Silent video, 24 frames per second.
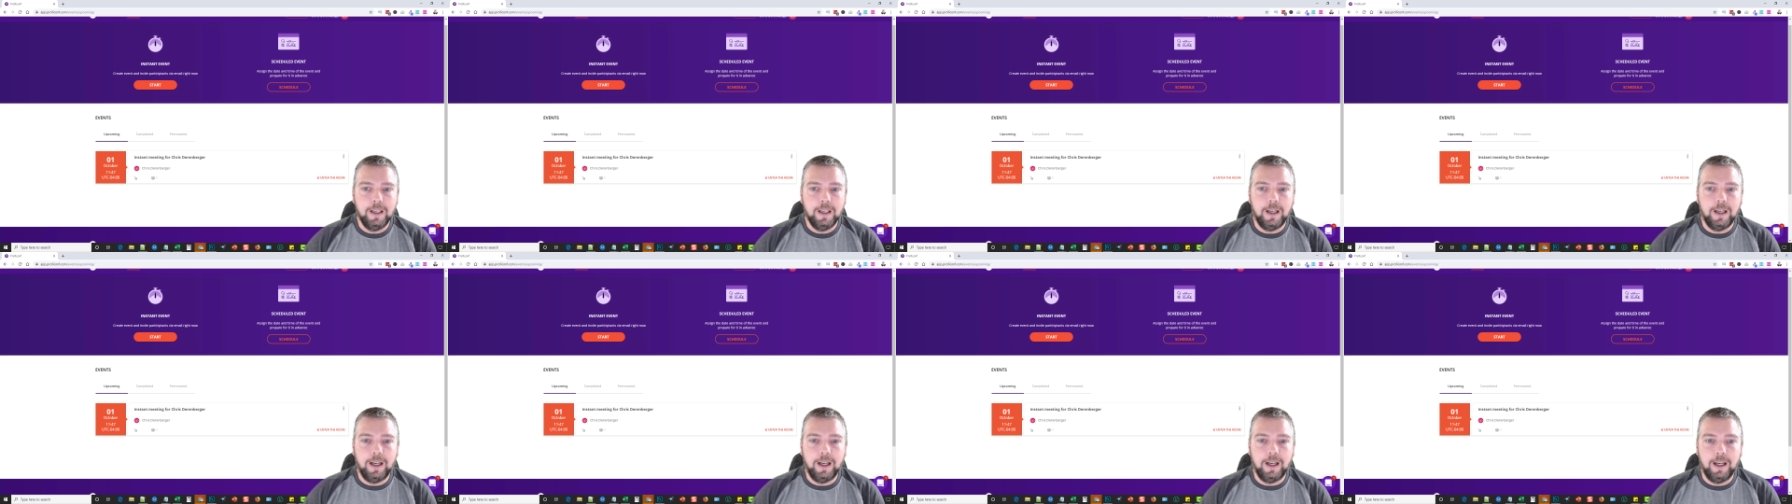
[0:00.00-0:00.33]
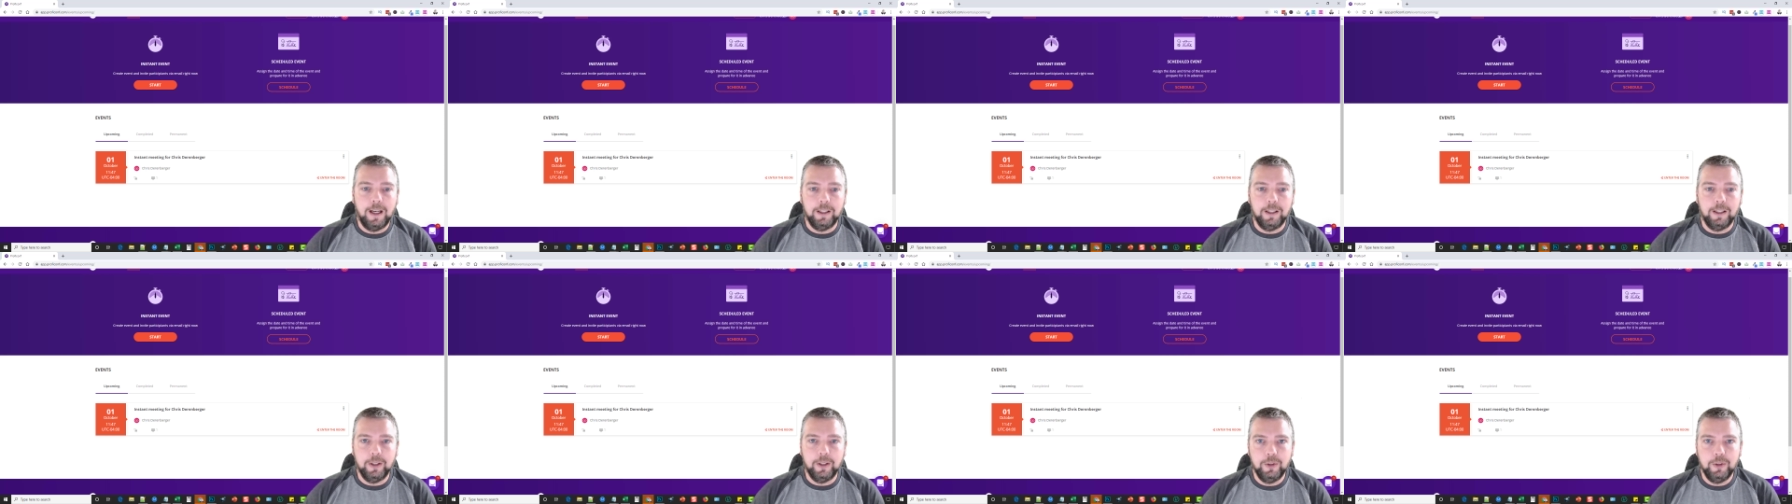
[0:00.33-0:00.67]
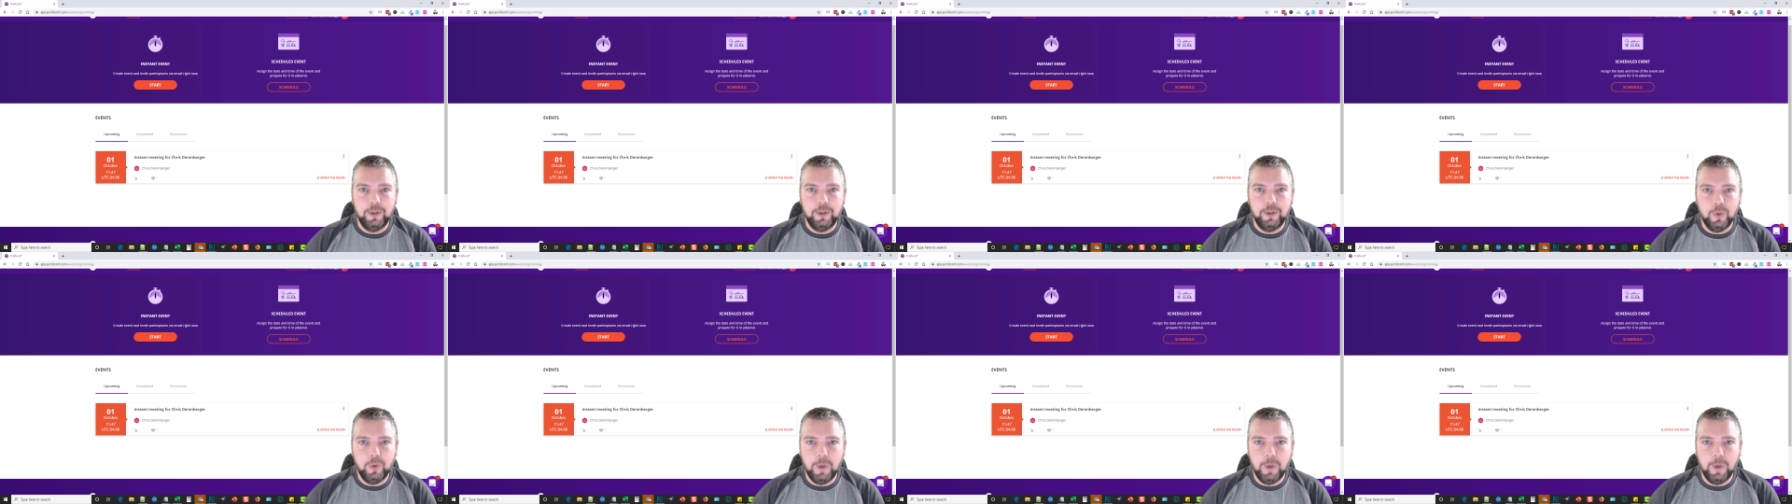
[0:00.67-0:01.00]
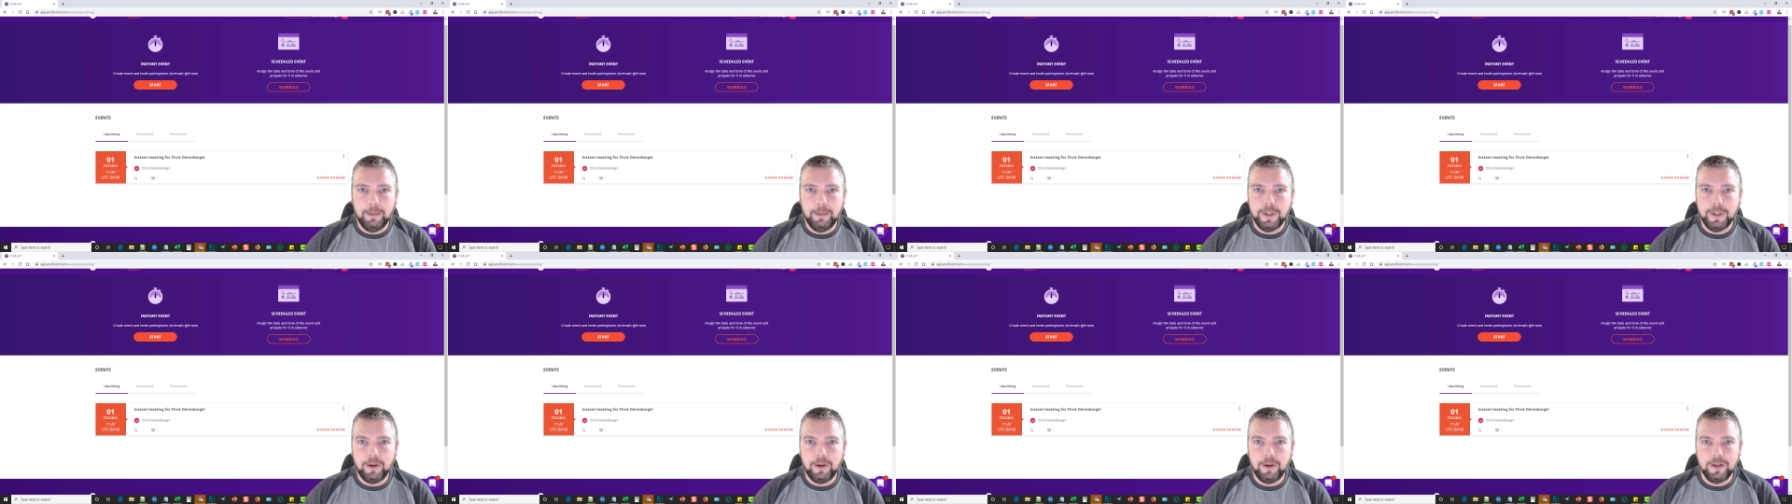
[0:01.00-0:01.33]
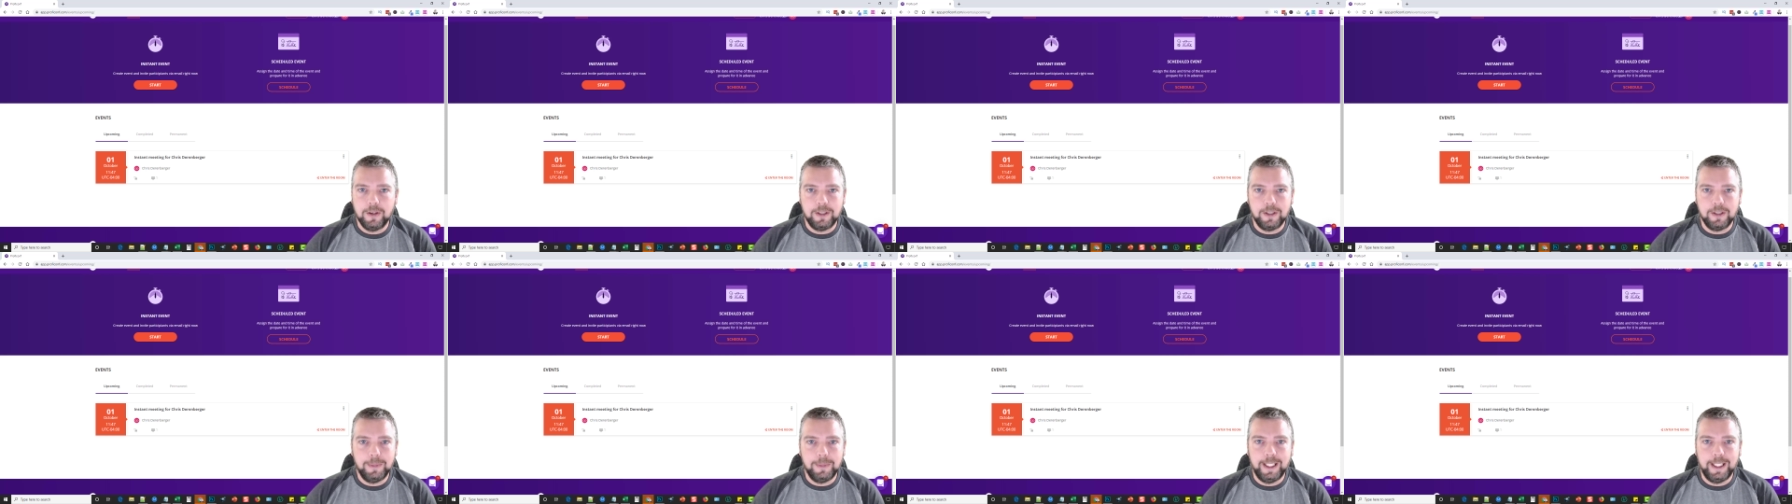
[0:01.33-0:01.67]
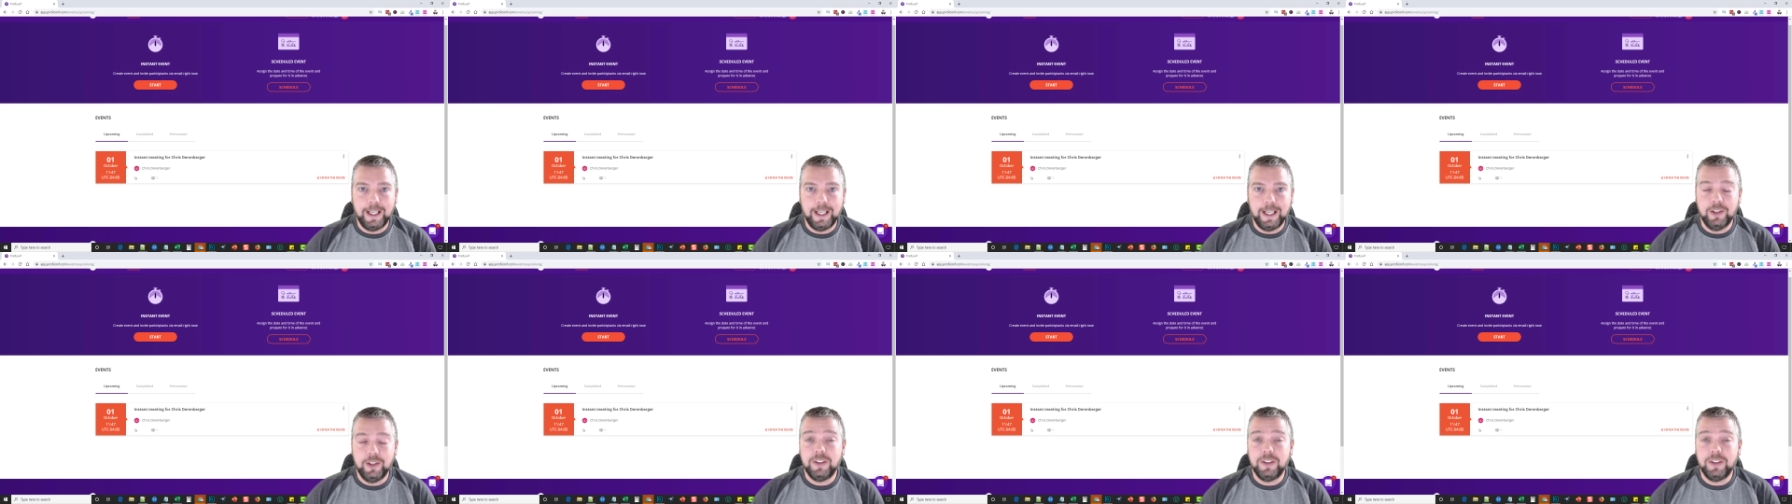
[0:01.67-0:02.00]
GoToWebinar or something like
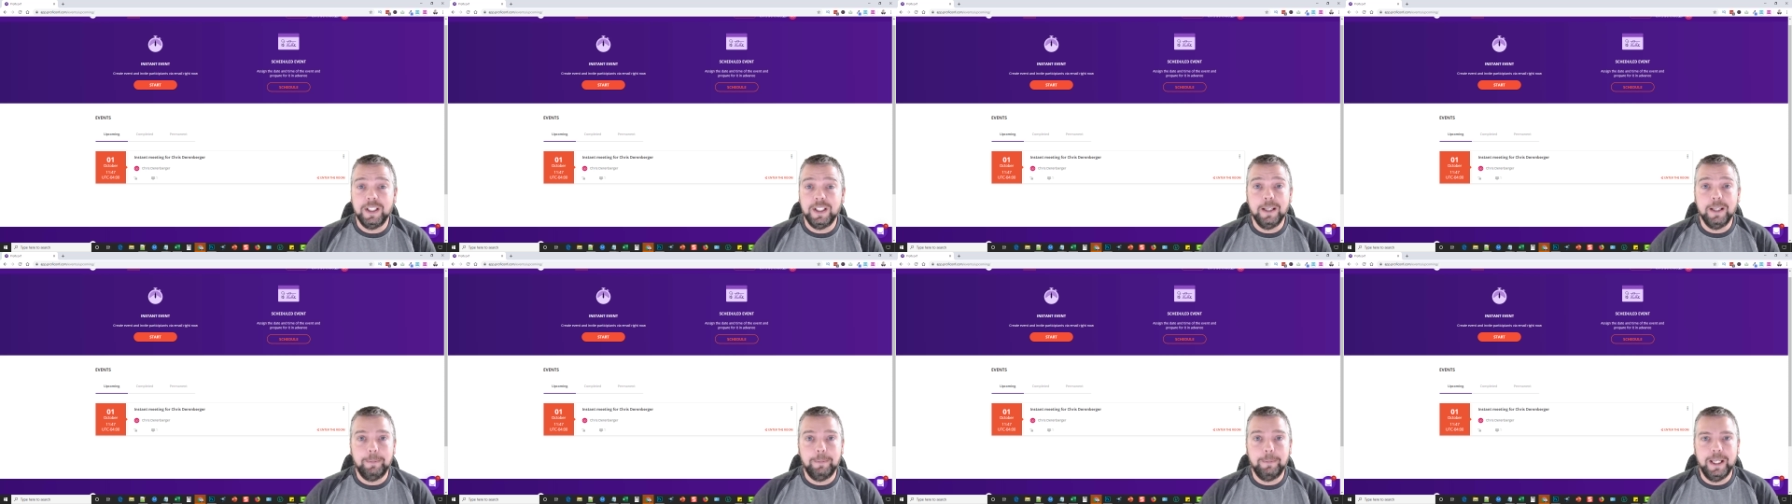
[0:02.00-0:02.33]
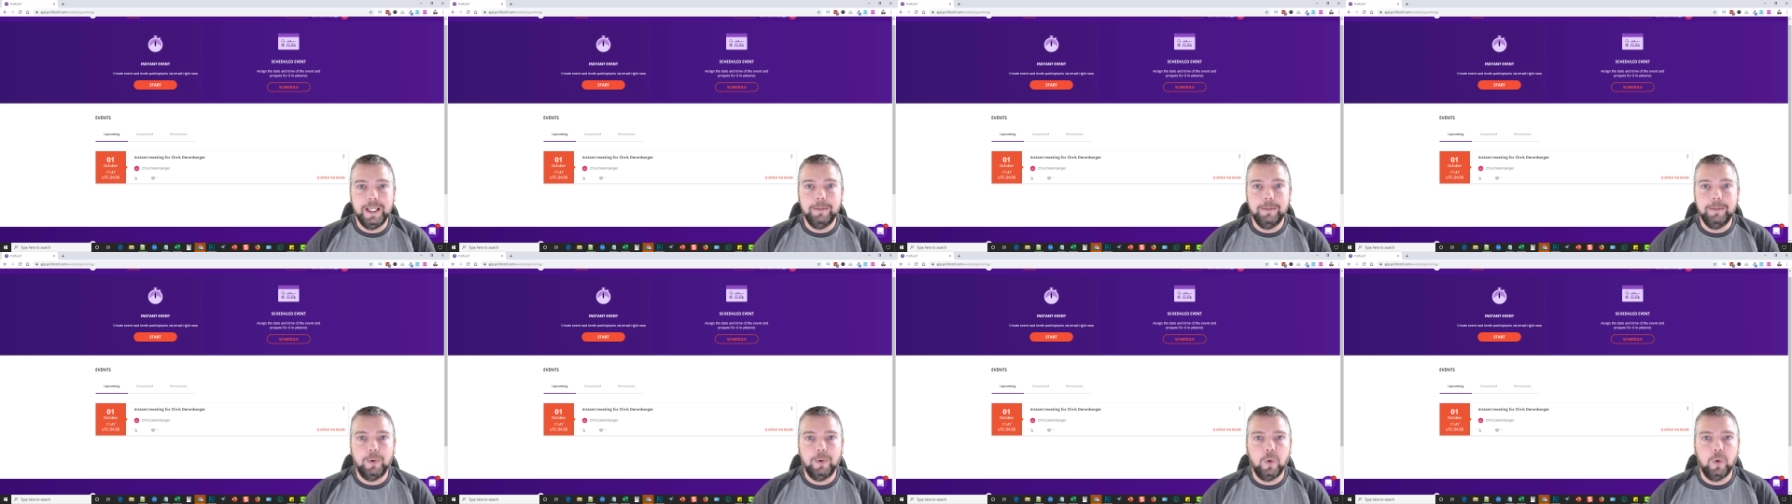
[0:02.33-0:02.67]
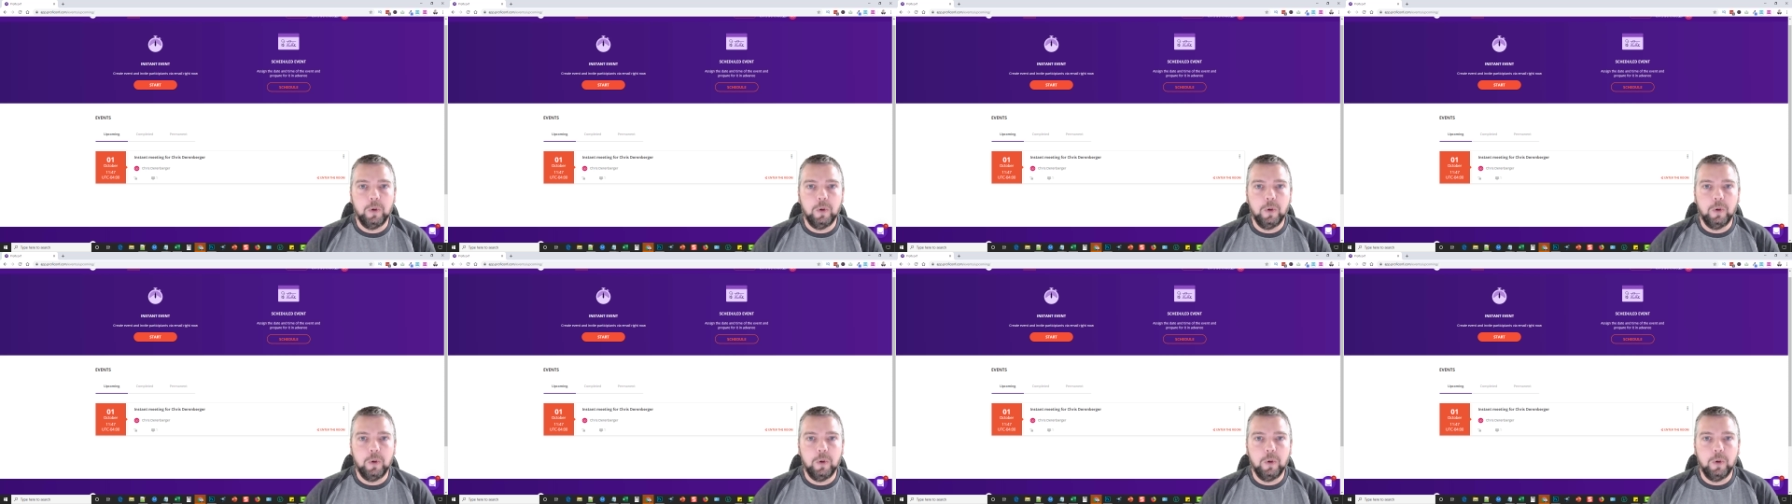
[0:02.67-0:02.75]
that just to get people